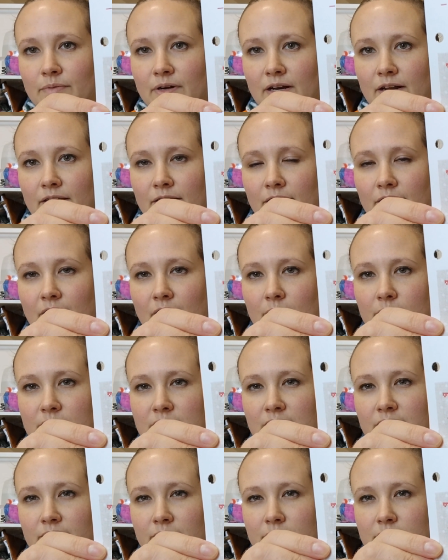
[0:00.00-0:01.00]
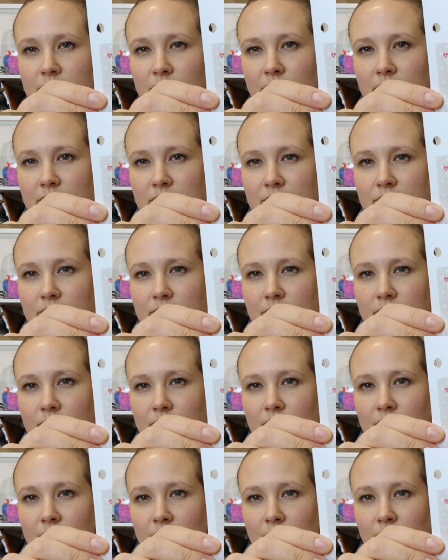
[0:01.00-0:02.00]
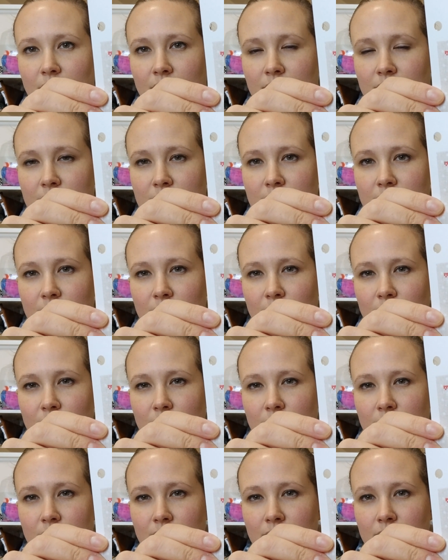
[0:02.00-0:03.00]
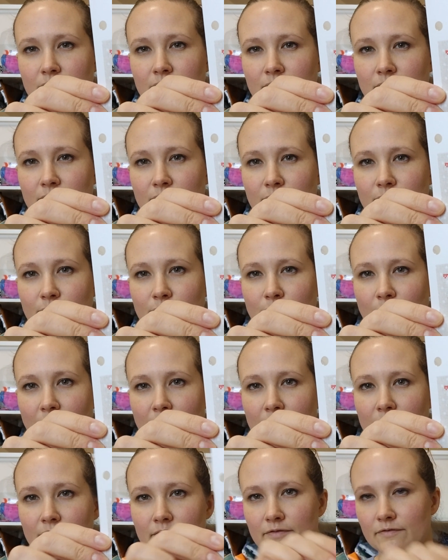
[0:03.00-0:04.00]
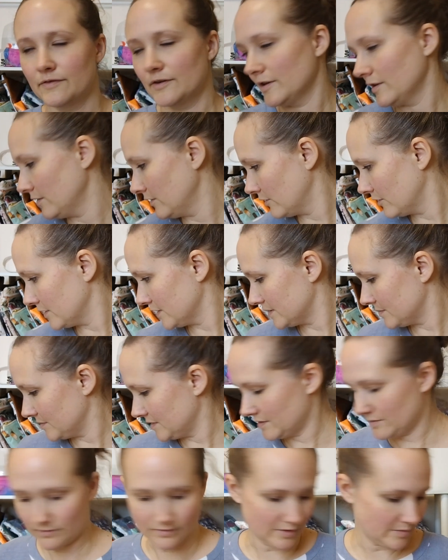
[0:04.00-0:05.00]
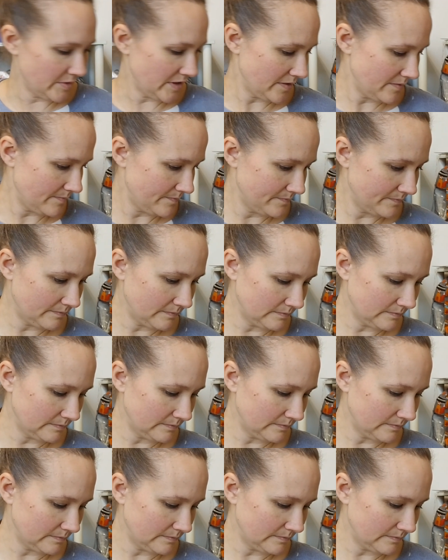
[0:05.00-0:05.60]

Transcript: but I thought that was cute, so I got this little pattern for a little Christmas ornament.